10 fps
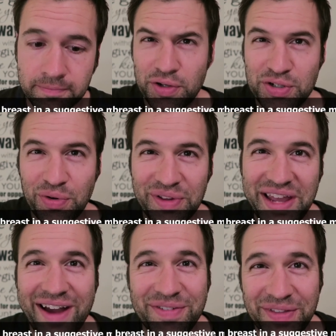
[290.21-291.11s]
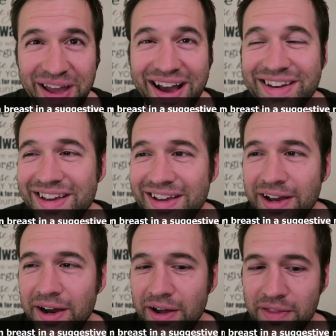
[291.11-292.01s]
So shortly after that,
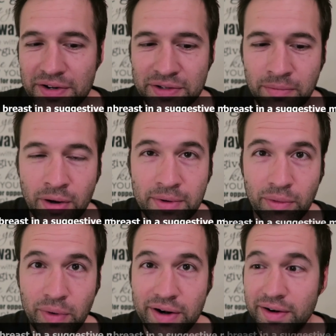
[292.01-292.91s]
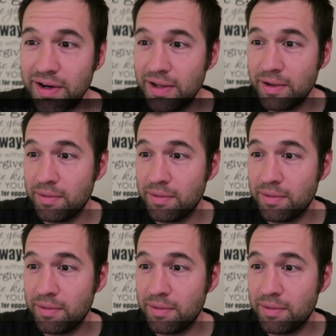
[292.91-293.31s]
uh, there's a moment where